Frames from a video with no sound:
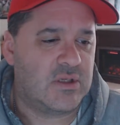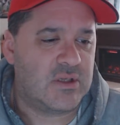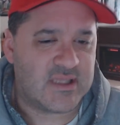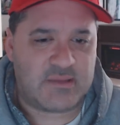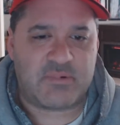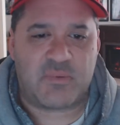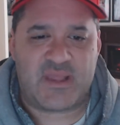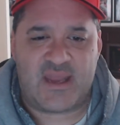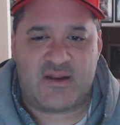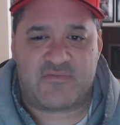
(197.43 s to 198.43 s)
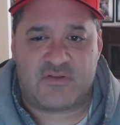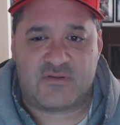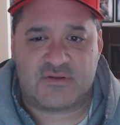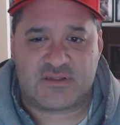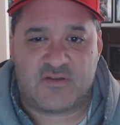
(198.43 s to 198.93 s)
keep up with
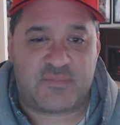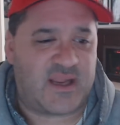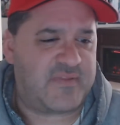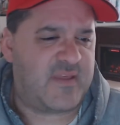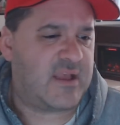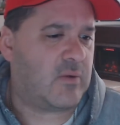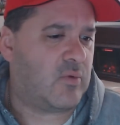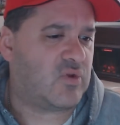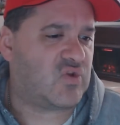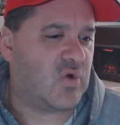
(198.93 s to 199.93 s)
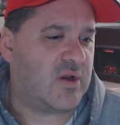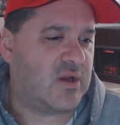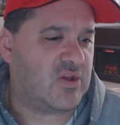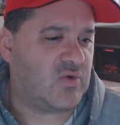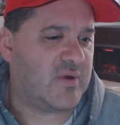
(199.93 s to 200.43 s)
NFL stuff. But I think I will do a
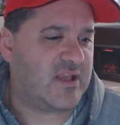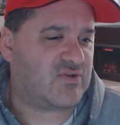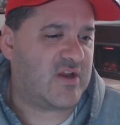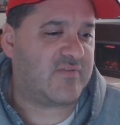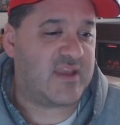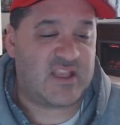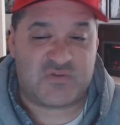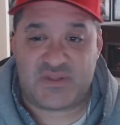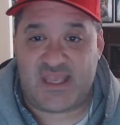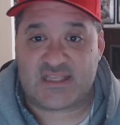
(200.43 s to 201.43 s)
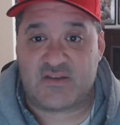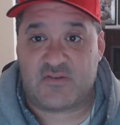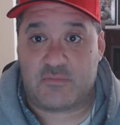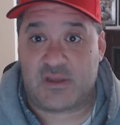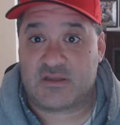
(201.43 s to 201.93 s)
DraftKings with the
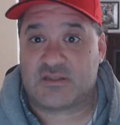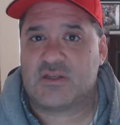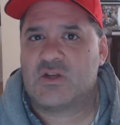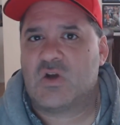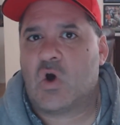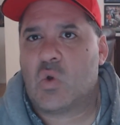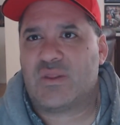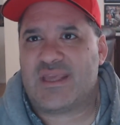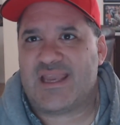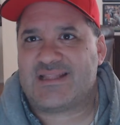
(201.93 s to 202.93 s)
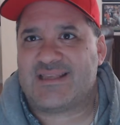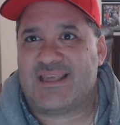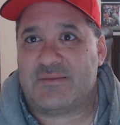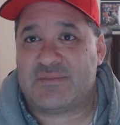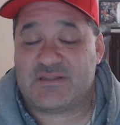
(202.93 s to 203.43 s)
XFL because only 8
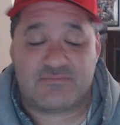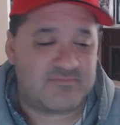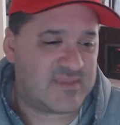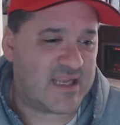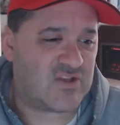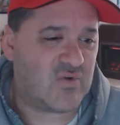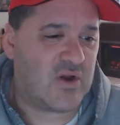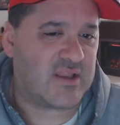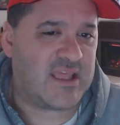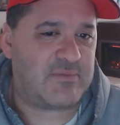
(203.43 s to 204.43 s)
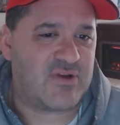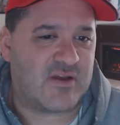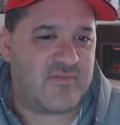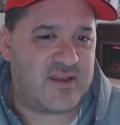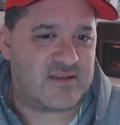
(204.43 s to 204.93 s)
teams. Not too hard to keep track
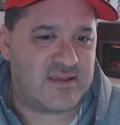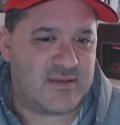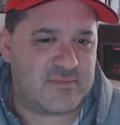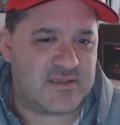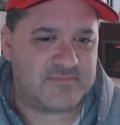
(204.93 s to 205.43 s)
of 8 teams.